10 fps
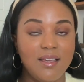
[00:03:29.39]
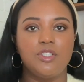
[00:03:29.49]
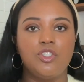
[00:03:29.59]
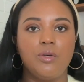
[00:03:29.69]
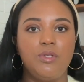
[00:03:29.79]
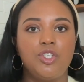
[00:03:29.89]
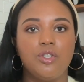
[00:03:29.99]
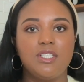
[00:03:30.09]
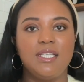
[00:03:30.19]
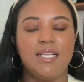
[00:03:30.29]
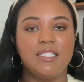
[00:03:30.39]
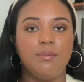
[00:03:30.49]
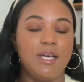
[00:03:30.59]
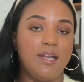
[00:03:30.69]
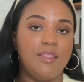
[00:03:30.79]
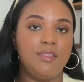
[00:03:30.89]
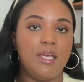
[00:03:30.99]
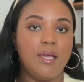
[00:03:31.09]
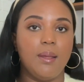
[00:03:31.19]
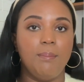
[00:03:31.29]
So be sure to get some kind of
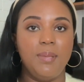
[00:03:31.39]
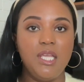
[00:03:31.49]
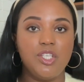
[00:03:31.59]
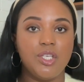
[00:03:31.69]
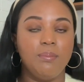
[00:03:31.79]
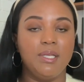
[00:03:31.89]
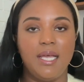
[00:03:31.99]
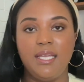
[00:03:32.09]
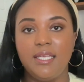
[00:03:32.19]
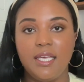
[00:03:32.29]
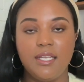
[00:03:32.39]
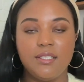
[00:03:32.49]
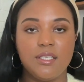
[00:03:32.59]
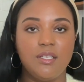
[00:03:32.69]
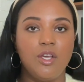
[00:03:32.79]
thick beach blanket